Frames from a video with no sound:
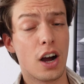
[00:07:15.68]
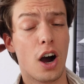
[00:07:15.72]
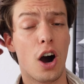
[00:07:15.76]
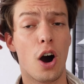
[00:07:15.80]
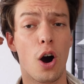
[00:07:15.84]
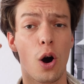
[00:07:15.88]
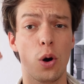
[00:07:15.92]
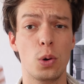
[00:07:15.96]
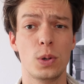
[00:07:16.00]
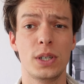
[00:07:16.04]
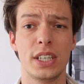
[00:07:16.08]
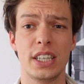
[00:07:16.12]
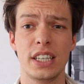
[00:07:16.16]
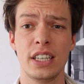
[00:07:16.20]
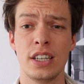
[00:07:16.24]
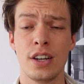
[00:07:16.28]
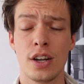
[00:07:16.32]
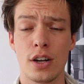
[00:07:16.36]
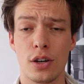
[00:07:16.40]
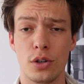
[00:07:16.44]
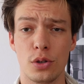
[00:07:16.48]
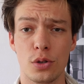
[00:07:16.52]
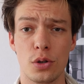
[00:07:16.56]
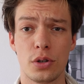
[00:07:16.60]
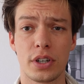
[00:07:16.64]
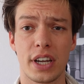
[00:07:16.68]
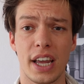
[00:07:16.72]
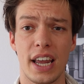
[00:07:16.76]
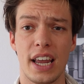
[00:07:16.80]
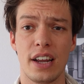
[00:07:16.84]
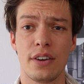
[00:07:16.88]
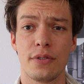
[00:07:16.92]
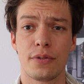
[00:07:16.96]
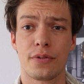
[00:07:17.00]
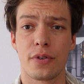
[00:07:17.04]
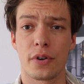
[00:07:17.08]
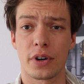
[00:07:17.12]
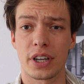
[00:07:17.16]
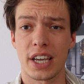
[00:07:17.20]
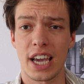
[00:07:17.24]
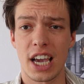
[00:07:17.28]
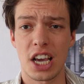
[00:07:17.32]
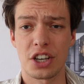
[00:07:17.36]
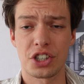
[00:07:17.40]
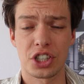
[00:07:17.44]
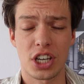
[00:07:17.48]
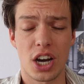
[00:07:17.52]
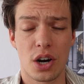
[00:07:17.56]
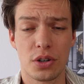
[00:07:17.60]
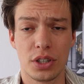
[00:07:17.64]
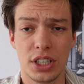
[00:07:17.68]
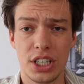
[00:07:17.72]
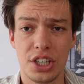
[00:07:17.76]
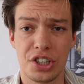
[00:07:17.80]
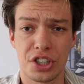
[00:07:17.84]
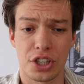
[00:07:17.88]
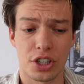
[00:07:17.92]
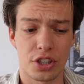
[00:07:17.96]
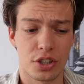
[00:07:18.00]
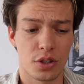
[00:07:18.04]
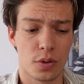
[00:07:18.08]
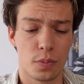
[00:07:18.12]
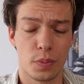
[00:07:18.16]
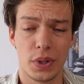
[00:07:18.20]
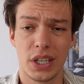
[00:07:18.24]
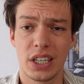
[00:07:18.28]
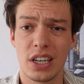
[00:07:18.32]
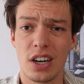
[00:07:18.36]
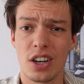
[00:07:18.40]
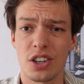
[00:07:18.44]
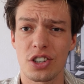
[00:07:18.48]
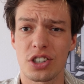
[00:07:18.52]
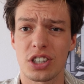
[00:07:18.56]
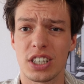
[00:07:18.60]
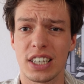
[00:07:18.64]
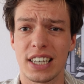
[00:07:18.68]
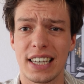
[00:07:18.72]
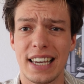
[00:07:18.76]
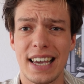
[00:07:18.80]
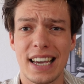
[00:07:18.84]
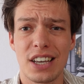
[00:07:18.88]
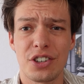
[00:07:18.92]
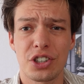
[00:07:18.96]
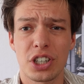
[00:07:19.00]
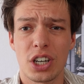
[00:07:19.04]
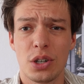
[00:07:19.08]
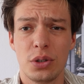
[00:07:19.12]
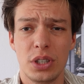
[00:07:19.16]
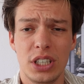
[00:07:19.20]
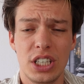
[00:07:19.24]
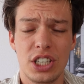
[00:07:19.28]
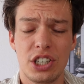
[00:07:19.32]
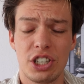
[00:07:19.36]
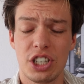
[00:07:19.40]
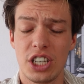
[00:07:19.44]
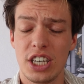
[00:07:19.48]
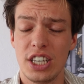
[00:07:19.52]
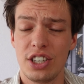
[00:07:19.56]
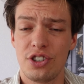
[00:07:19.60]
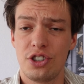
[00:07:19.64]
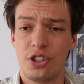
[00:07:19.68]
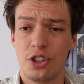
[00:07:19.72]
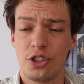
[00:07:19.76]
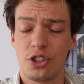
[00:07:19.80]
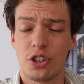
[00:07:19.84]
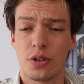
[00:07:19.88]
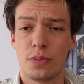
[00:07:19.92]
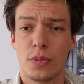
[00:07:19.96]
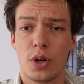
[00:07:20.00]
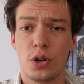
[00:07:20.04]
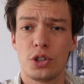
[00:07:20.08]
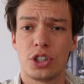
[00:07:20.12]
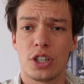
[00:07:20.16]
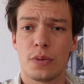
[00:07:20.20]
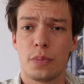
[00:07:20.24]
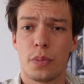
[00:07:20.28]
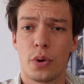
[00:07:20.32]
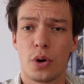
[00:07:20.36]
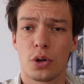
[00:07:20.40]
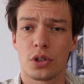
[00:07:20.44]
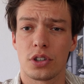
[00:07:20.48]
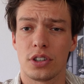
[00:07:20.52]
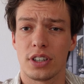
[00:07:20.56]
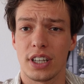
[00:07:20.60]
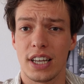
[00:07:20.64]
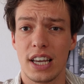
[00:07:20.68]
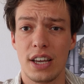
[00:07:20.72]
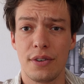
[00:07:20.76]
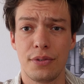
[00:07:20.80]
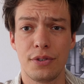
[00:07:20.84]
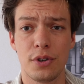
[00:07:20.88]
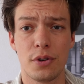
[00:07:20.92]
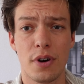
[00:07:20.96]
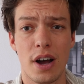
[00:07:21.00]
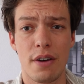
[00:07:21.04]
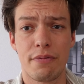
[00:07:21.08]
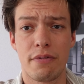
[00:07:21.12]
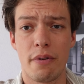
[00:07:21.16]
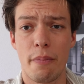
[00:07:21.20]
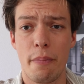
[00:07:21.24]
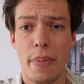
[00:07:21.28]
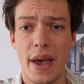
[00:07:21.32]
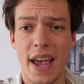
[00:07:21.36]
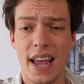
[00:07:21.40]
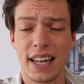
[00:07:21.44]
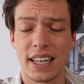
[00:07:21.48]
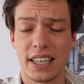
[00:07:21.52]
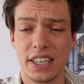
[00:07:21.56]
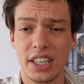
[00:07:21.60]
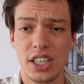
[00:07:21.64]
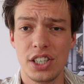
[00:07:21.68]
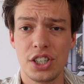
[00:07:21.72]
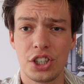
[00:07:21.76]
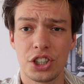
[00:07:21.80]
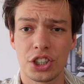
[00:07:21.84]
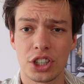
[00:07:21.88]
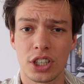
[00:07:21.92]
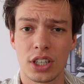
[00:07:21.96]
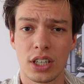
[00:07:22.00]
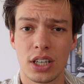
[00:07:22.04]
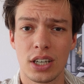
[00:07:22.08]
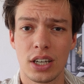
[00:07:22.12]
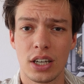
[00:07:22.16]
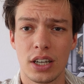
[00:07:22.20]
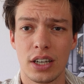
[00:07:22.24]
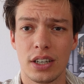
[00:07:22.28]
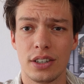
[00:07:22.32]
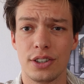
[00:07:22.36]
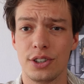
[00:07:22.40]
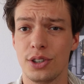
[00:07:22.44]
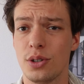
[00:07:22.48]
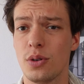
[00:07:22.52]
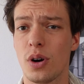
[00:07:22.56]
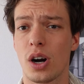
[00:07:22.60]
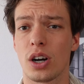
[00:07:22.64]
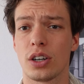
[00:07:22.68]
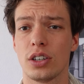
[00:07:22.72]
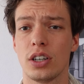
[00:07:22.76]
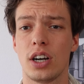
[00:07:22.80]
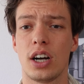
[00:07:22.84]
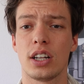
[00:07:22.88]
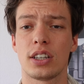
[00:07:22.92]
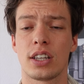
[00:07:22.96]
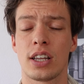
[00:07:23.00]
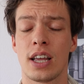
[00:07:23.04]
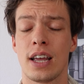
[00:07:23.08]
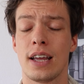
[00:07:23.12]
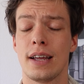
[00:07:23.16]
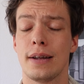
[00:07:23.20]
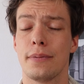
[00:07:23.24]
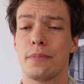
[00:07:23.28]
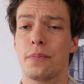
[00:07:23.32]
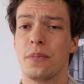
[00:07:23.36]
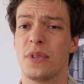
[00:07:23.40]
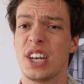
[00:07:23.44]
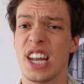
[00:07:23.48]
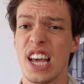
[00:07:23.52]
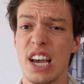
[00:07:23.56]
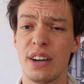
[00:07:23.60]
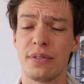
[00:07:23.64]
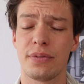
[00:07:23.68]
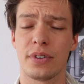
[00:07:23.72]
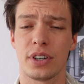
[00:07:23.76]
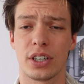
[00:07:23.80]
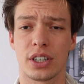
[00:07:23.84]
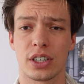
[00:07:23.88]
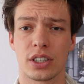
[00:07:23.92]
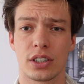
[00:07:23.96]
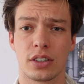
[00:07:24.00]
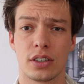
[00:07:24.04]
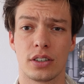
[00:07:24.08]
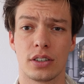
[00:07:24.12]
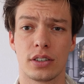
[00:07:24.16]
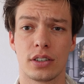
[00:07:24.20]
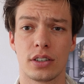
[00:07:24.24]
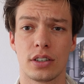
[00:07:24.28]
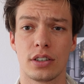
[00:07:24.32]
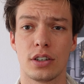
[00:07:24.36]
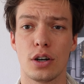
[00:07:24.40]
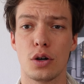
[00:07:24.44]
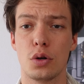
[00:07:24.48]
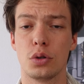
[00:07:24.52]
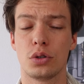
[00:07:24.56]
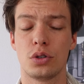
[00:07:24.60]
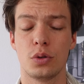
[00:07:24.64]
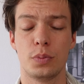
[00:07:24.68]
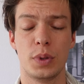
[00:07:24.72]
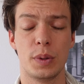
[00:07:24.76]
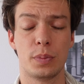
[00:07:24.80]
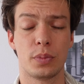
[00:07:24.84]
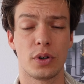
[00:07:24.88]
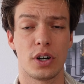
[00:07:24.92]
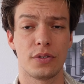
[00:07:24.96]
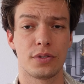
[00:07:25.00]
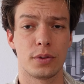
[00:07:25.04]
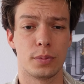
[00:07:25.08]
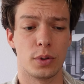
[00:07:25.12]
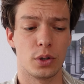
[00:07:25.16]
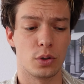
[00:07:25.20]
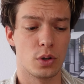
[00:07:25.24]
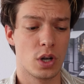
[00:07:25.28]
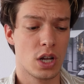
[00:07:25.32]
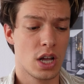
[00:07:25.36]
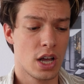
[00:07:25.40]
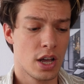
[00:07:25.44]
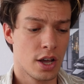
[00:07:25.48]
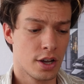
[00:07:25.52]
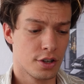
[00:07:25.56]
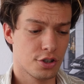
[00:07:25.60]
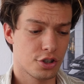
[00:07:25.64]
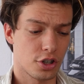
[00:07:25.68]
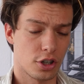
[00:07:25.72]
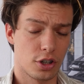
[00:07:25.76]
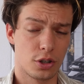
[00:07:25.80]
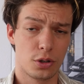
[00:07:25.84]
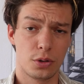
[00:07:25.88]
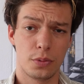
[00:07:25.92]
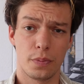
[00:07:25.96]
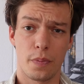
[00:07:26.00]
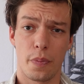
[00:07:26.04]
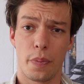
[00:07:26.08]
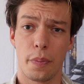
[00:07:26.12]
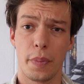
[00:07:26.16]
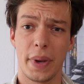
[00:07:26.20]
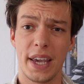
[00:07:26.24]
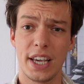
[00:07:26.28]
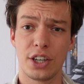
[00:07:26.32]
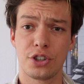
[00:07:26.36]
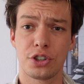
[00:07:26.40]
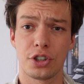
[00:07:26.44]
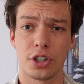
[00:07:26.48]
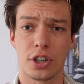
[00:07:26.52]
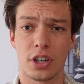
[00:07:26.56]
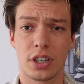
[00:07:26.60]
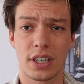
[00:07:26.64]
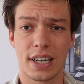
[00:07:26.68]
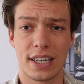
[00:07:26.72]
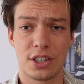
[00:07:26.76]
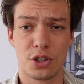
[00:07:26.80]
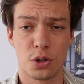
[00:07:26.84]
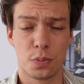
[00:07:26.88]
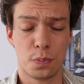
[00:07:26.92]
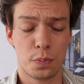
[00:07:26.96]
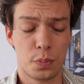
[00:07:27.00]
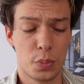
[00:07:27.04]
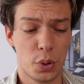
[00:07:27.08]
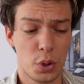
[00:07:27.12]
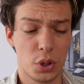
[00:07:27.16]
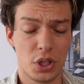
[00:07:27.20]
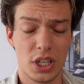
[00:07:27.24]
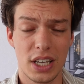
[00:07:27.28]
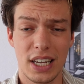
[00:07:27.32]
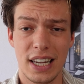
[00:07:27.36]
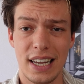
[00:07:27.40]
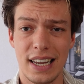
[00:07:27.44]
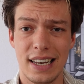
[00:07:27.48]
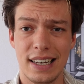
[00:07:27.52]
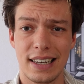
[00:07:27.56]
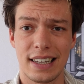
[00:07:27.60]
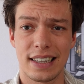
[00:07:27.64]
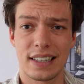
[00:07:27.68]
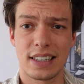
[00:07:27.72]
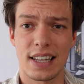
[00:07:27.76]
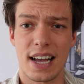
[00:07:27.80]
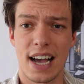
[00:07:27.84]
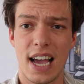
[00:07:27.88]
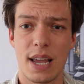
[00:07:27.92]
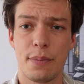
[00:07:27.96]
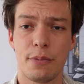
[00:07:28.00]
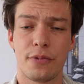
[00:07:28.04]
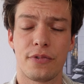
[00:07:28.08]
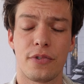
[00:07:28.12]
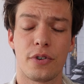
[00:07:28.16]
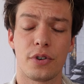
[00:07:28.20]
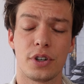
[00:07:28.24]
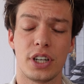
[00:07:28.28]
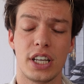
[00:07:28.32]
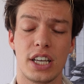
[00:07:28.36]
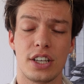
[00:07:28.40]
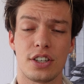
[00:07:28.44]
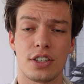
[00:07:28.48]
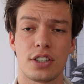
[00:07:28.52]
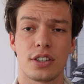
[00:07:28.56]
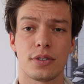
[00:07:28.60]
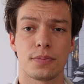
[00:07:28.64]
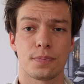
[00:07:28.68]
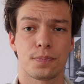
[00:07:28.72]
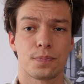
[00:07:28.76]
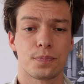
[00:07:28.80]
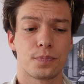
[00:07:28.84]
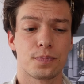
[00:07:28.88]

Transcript: only looking for cash cow niches, because the cash cow niche is just the most important. If you have a bad niche, you are never going to be profitable. So make sure that you put in the time for this.